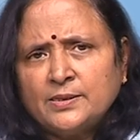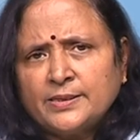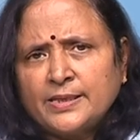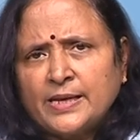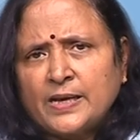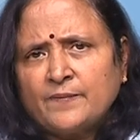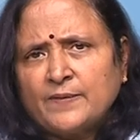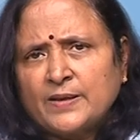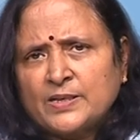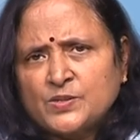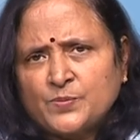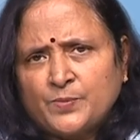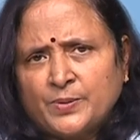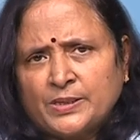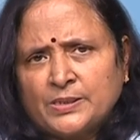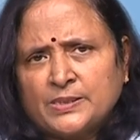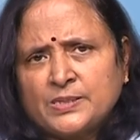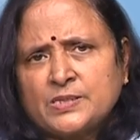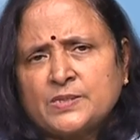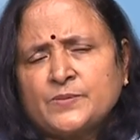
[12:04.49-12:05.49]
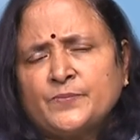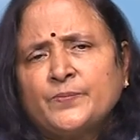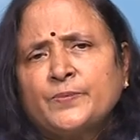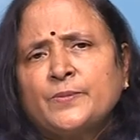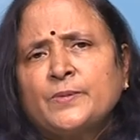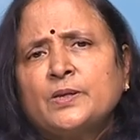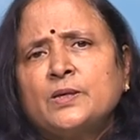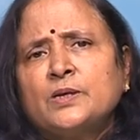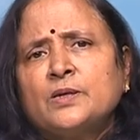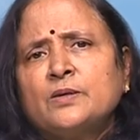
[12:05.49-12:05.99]
they have experts
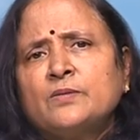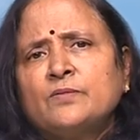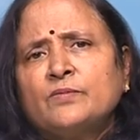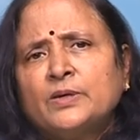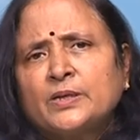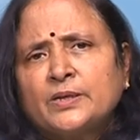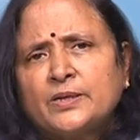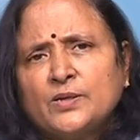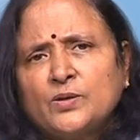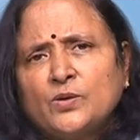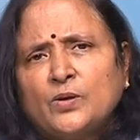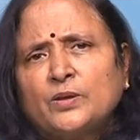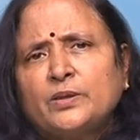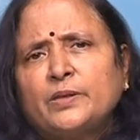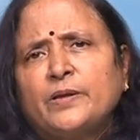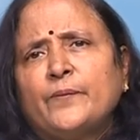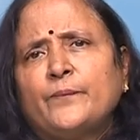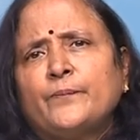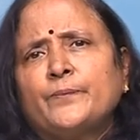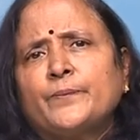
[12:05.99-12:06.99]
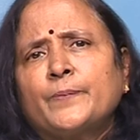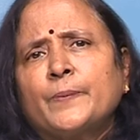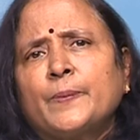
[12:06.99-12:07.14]
working on them.